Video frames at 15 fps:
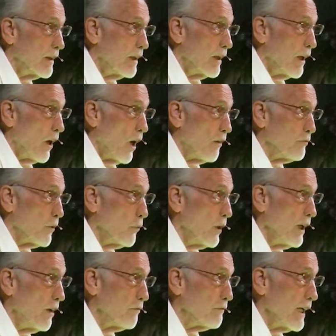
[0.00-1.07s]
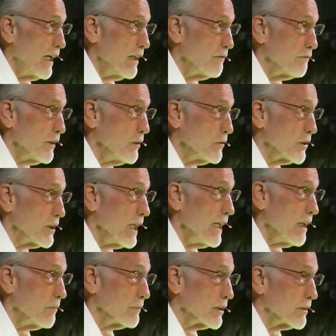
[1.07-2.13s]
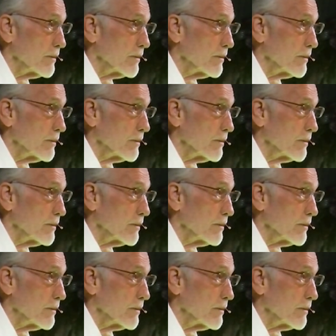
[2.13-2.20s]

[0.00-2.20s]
off of welfare and food stamps.